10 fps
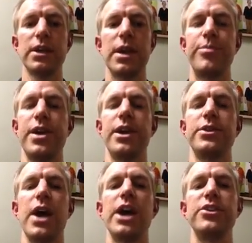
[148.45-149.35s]
compare
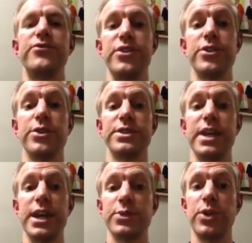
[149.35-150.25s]
how you feel those
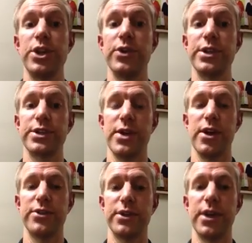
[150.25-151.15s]
days where you don't eat so
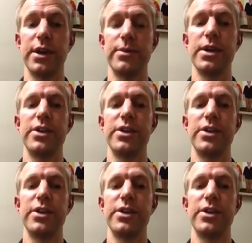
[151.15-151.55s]
healthy, right?